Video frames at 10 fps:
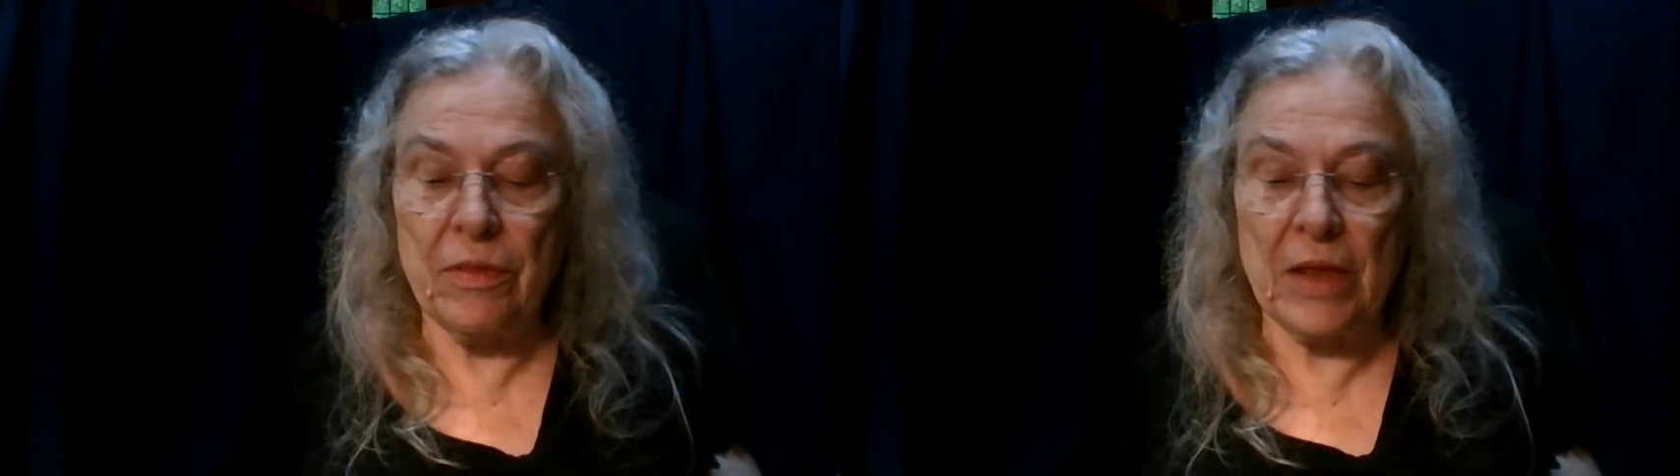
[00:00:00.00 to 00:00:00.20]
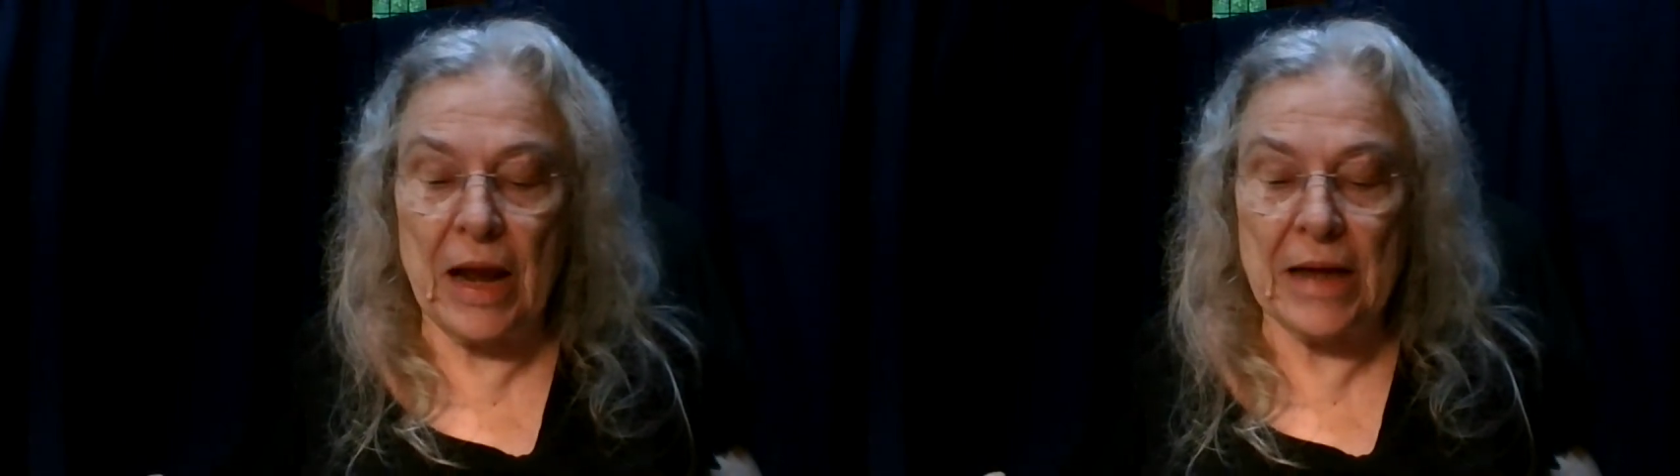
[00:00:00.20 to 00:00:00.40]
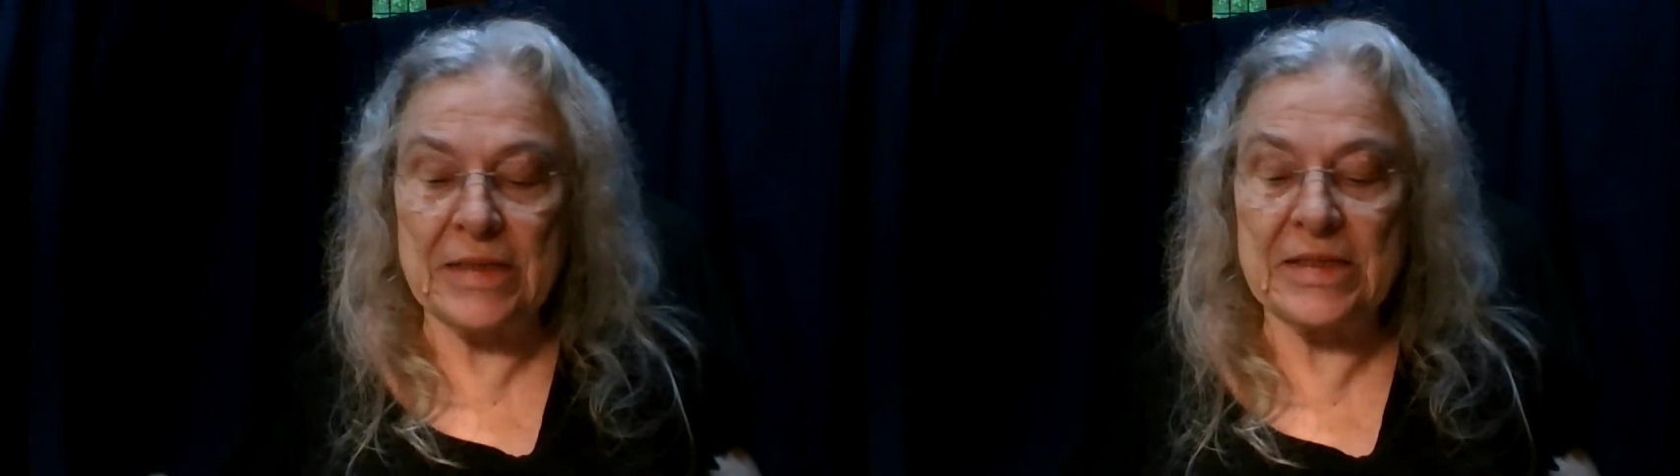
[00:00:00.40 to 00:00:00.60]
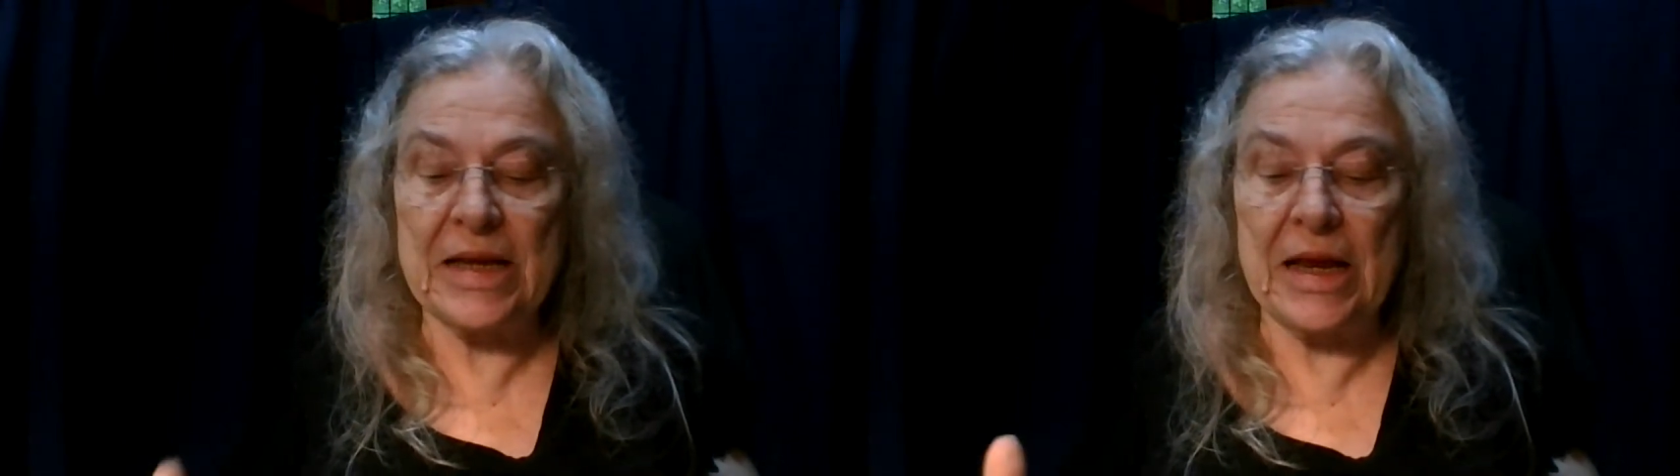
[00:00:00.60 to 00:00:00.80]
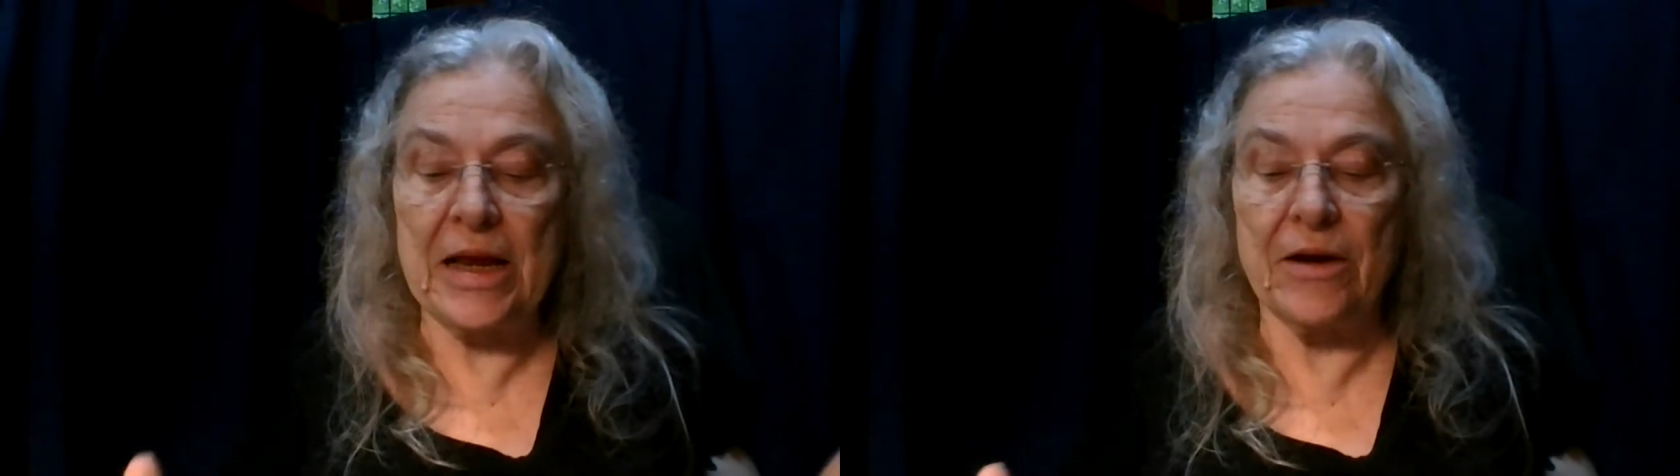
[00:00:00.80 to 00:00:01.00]
that I
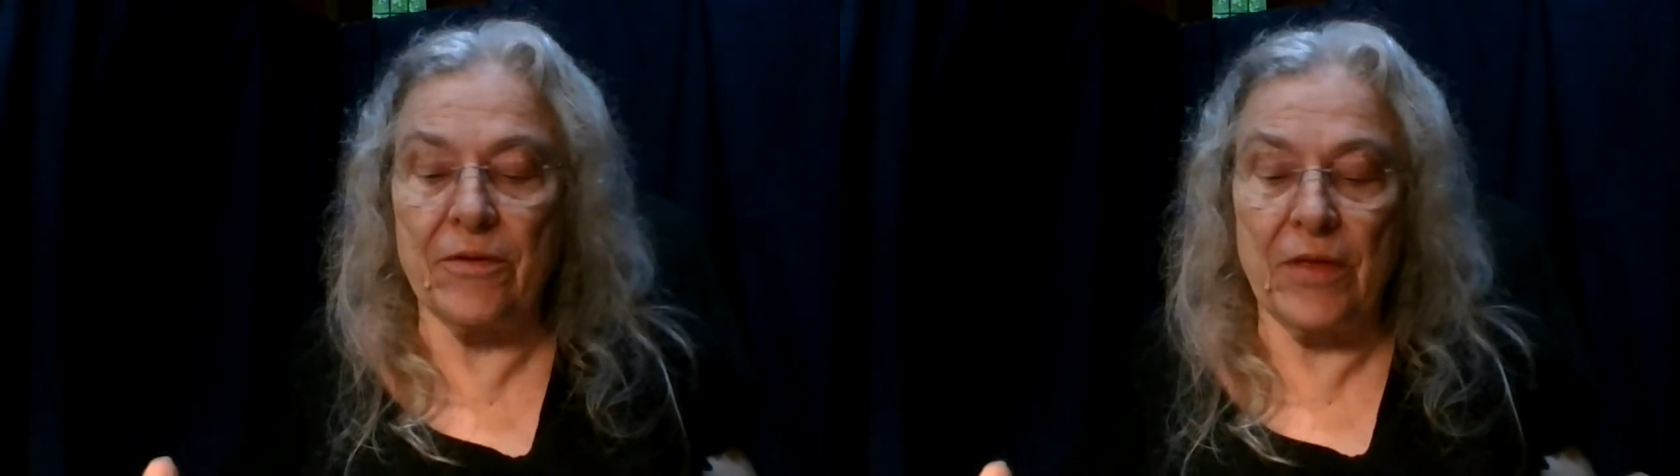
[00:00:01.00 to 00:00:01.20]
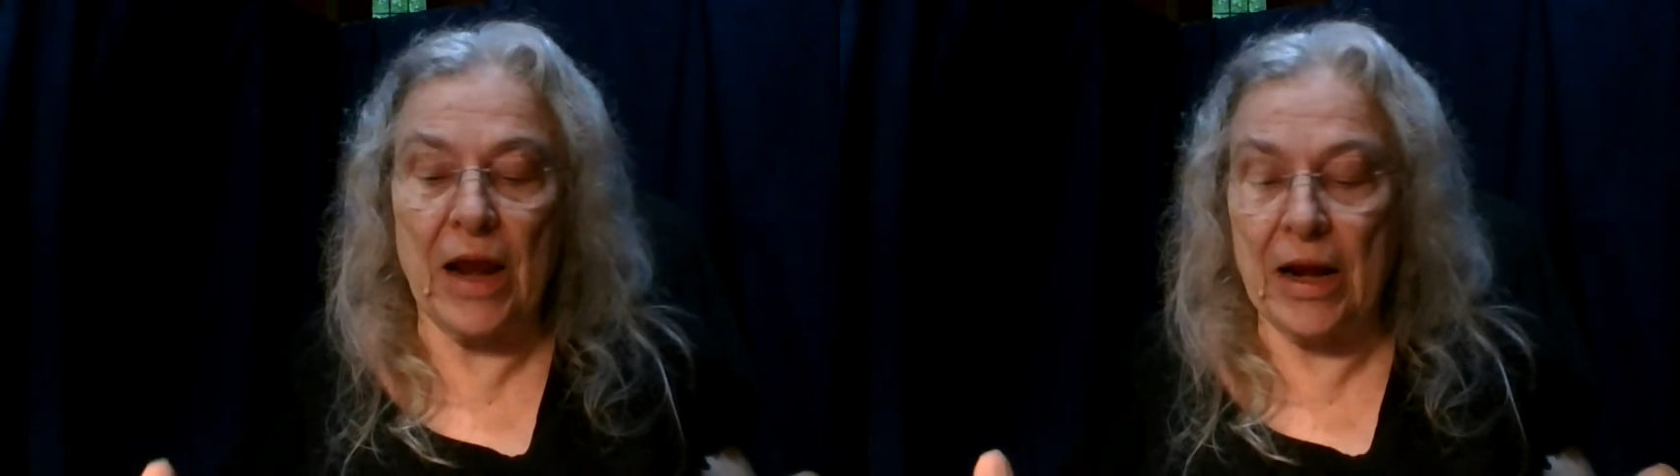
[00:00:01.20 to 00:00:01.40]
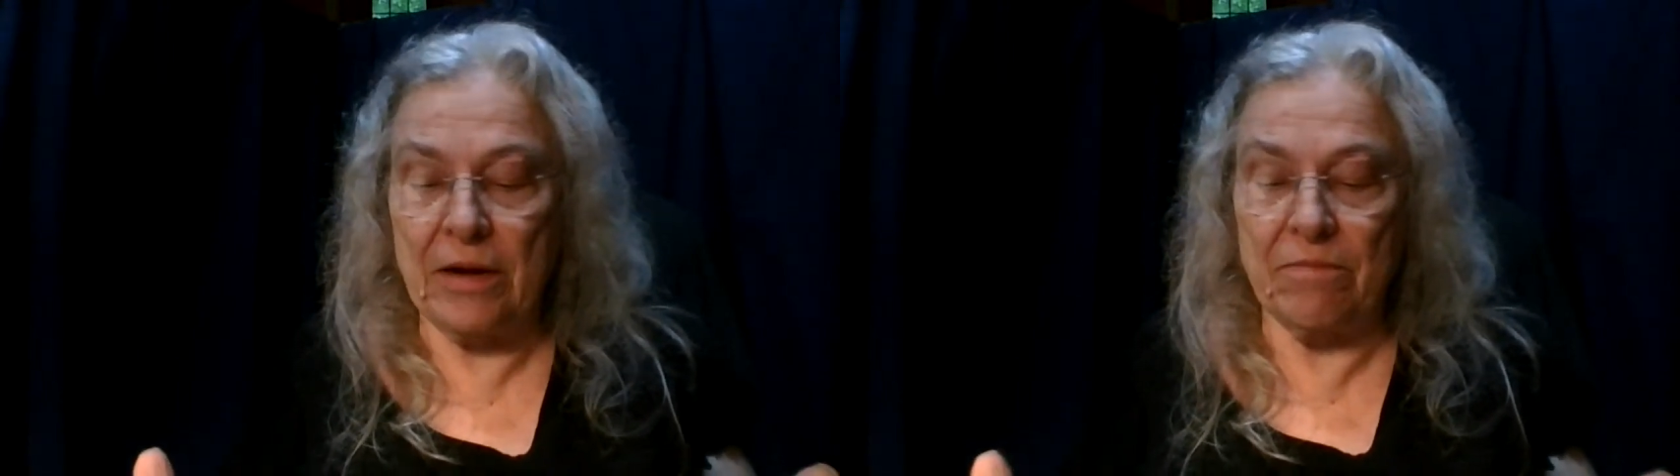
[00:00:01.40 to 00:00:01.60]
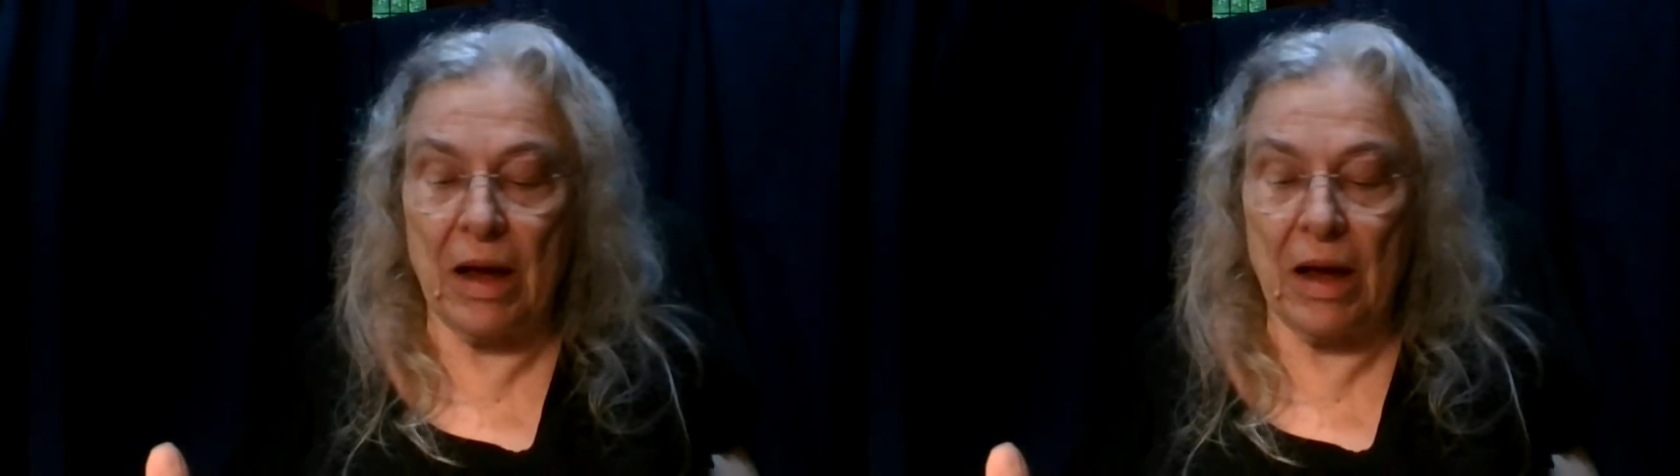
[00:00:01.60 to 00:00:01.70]
see here that I,